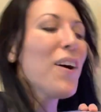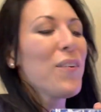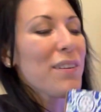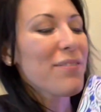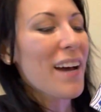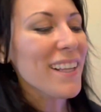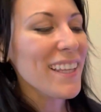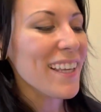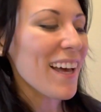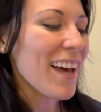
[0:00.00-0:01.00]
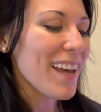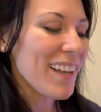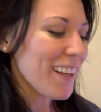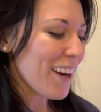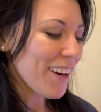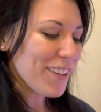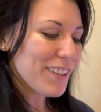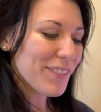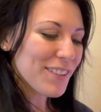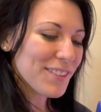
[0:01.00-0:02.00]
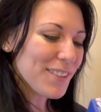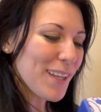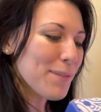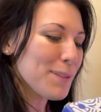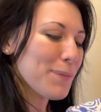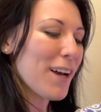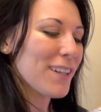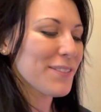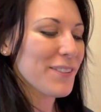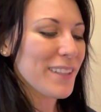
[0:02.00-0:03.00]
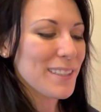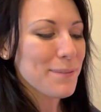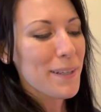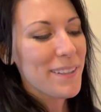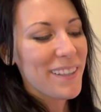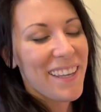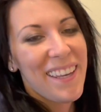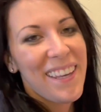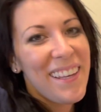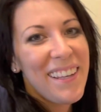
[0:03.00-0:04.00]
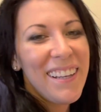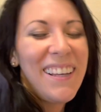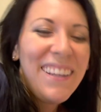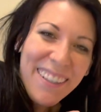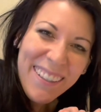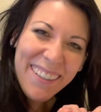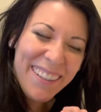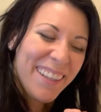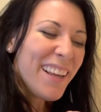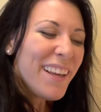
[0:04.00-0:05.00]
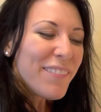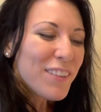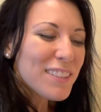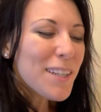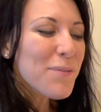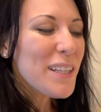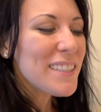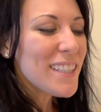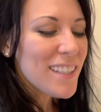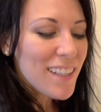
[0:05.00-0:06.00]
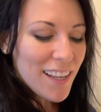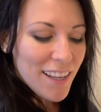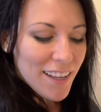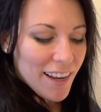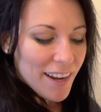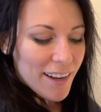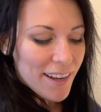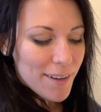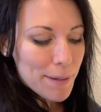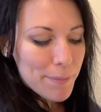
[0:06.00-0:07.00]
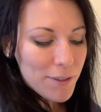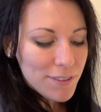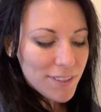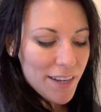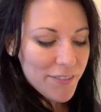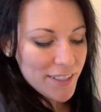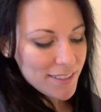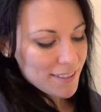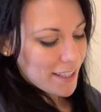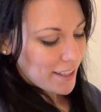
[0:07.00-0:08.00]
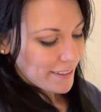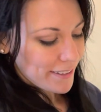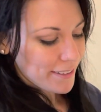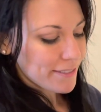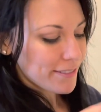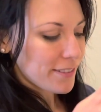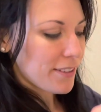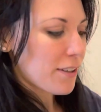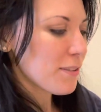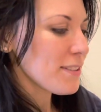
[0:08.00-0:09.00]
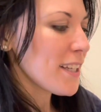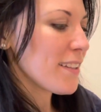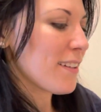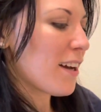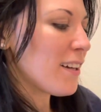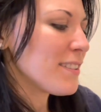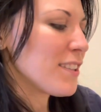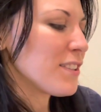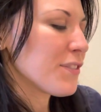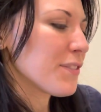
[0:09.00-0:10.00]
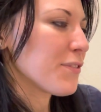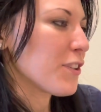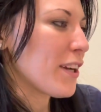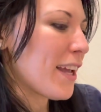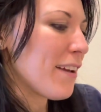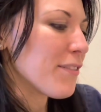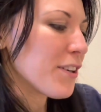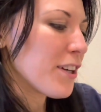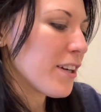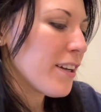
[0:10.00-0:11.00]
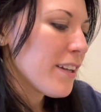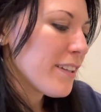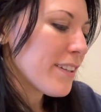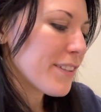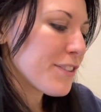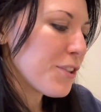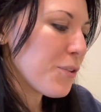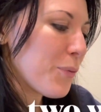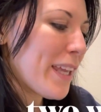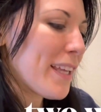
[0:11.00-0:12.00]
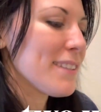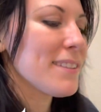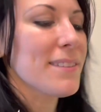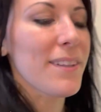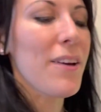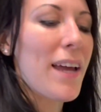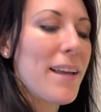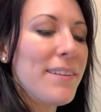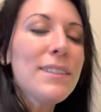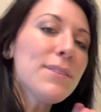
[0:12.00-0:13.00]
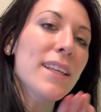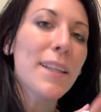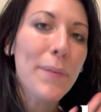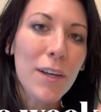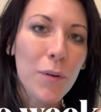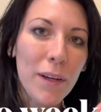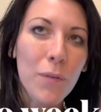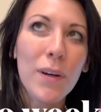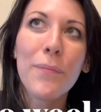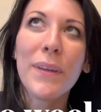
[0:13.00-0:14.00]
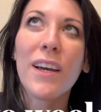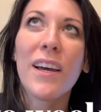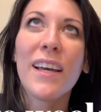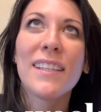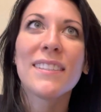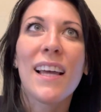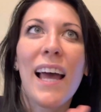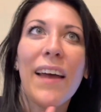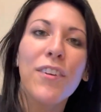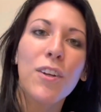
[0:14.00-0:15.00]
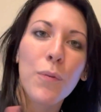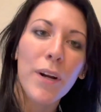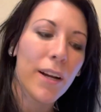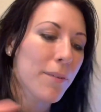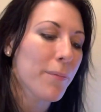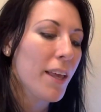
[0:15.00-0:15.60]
We finally got our Universal Yums box for this month in. For some reason, my post office like holds it hostage for forever, like 2 weeks. Okay, this is gonna be a quick one because I have to go to work.